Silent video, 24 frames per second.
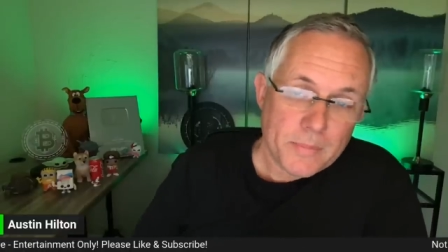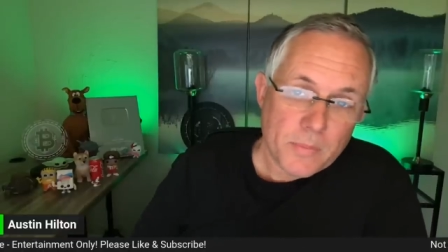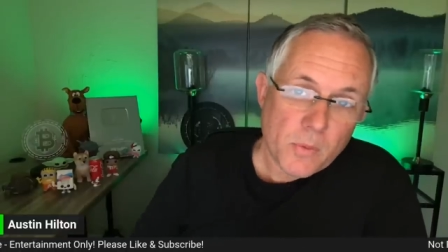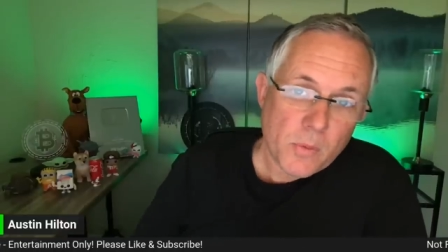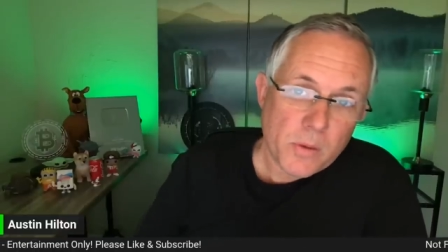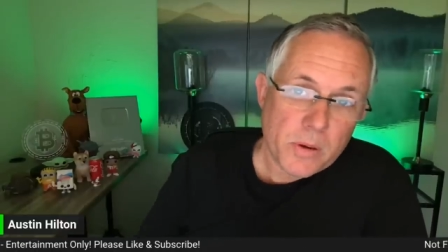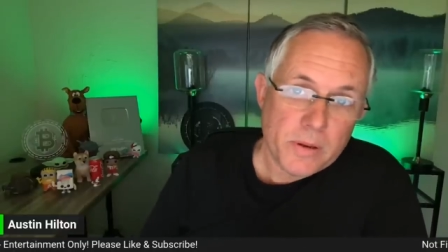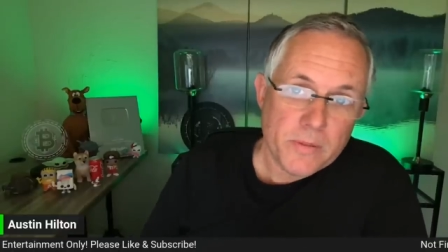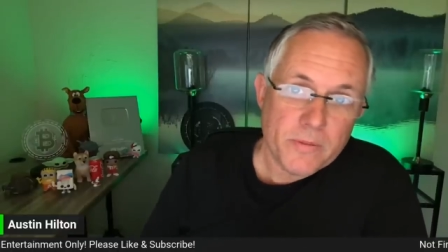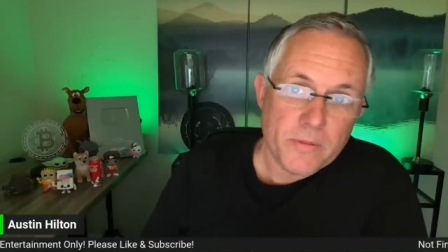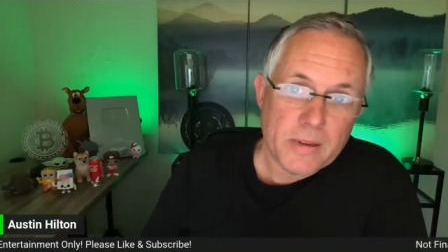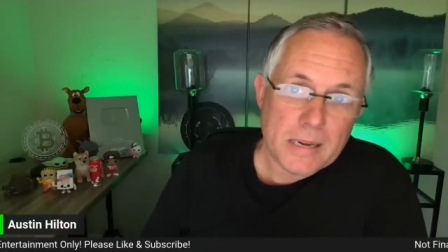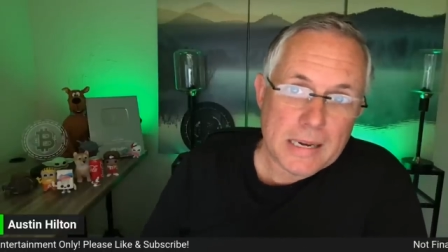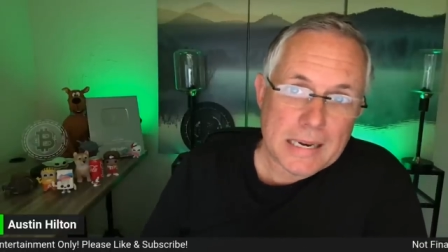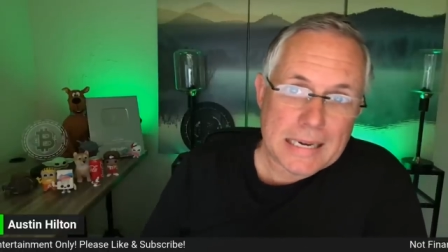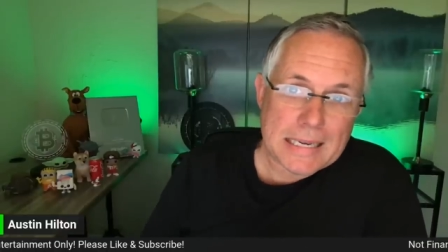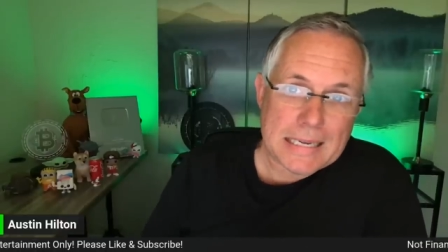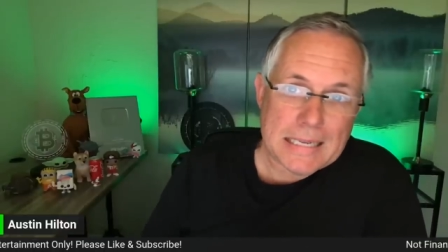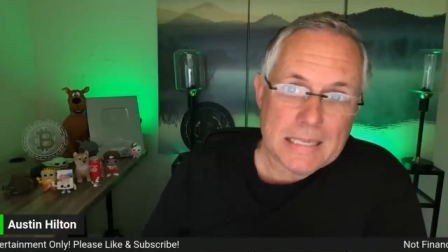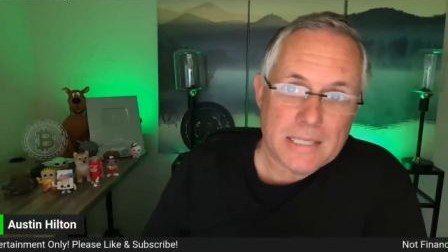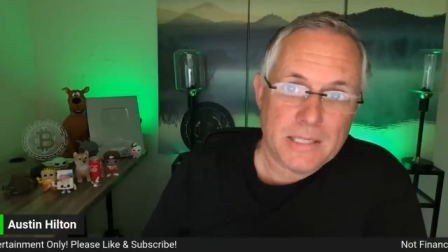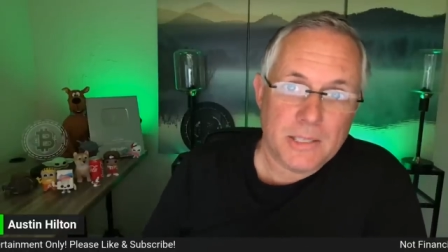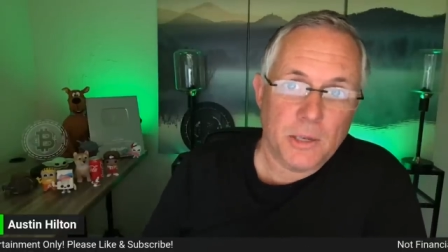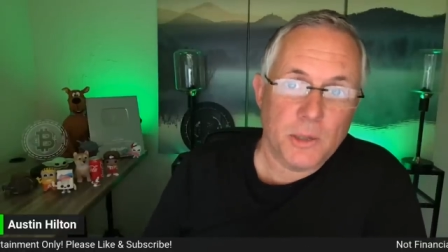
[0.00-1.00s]
We've got
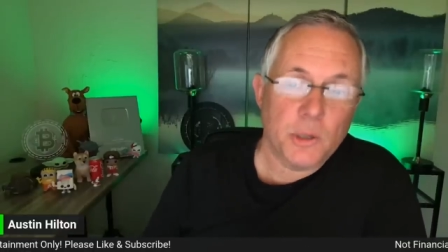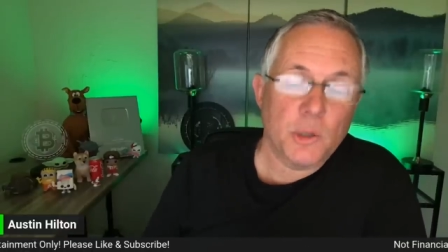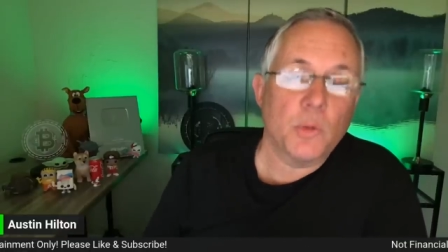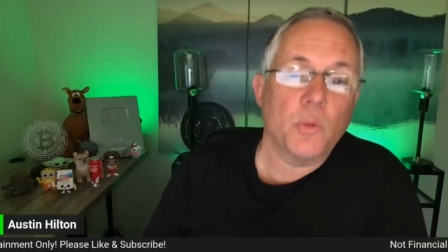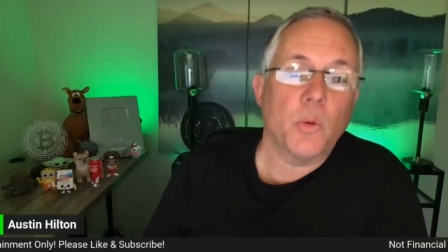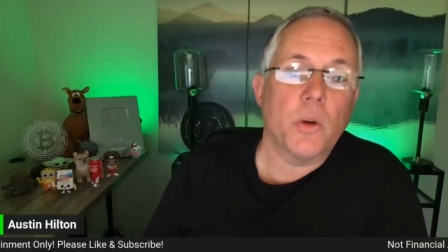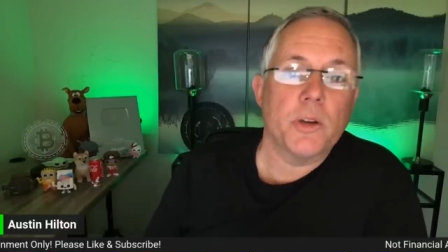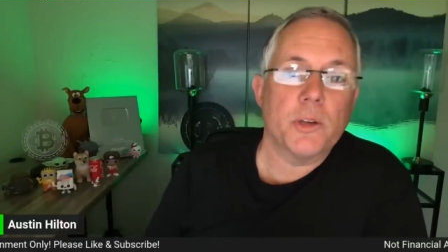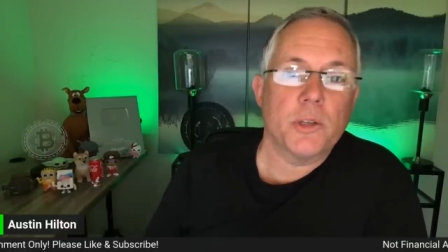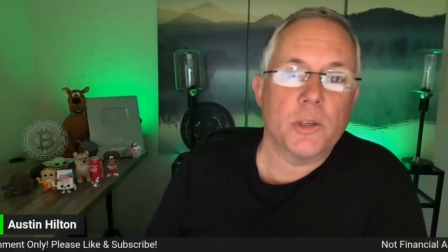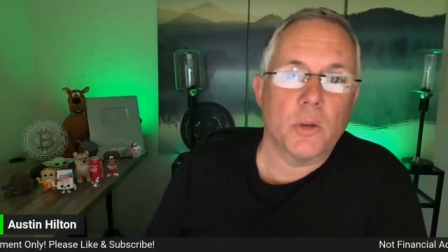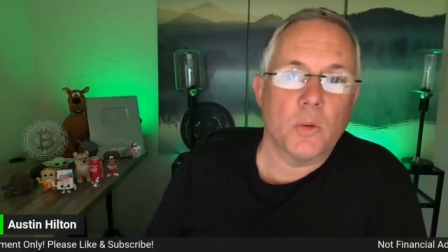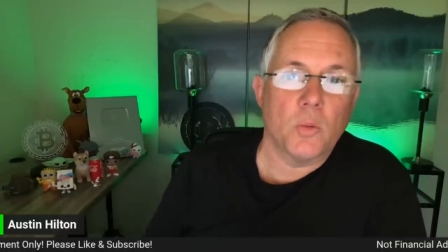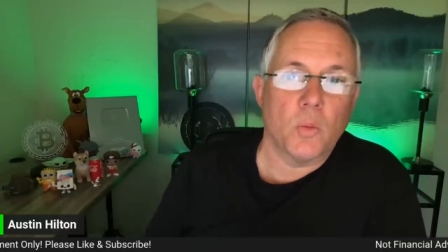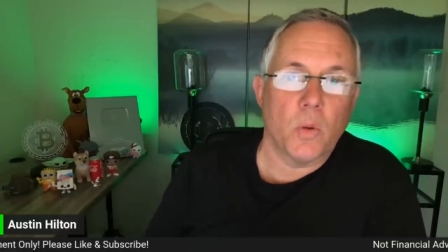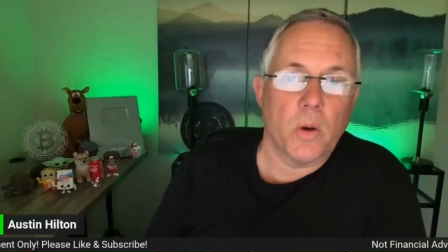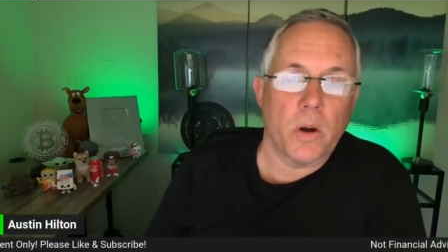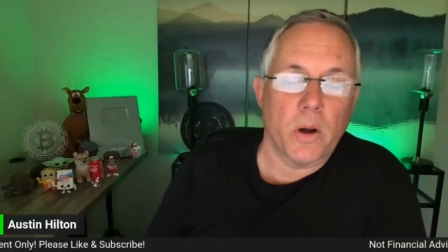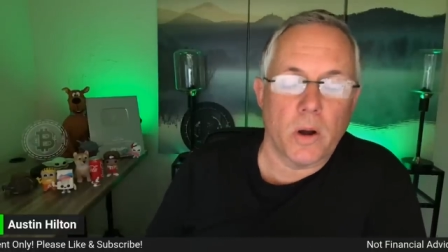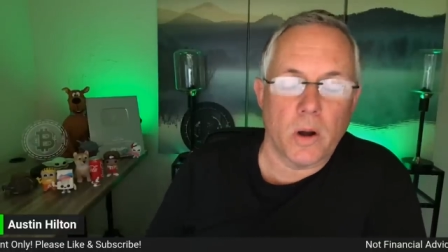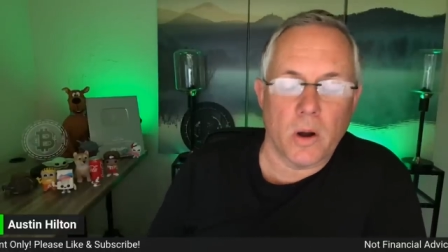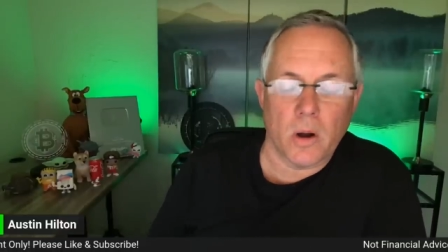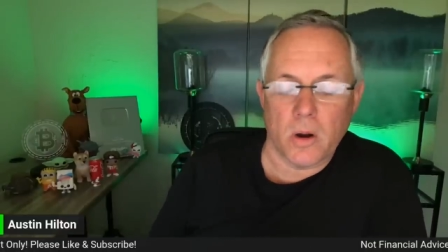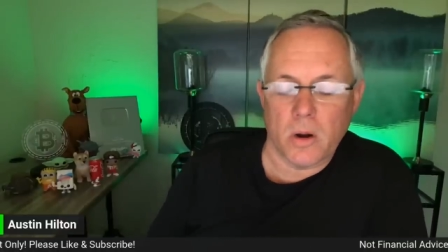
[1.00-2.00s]
a situation
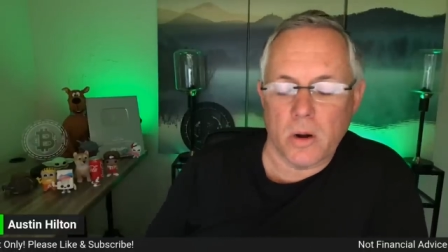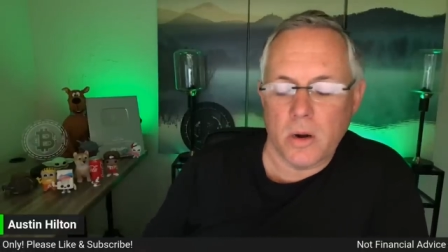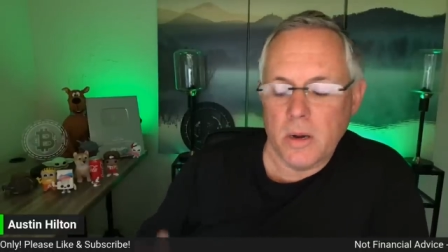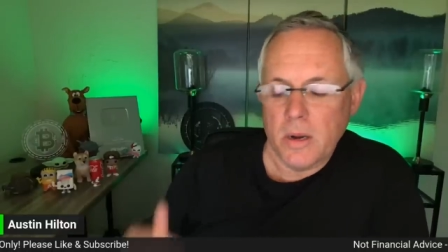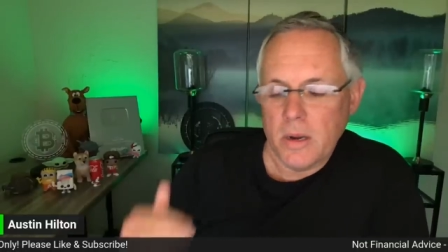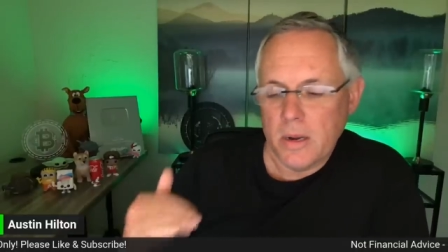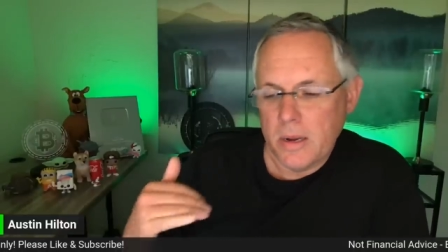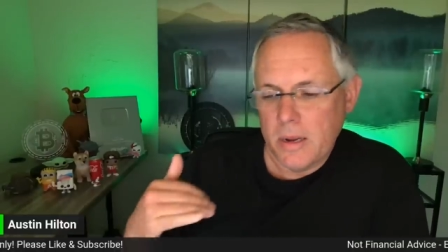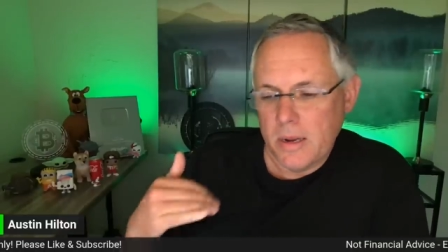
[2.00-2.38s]
where